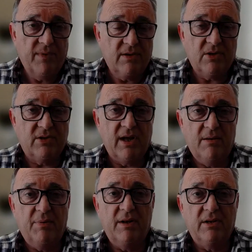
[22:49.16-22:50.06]

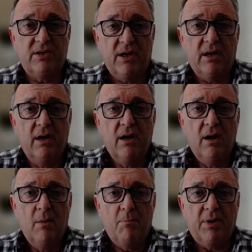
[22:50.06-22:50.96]
sustainability.
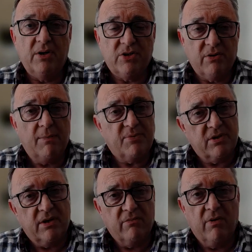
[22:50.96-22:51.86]
Because you're
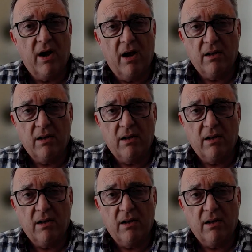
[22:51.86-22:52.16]
absolutely right.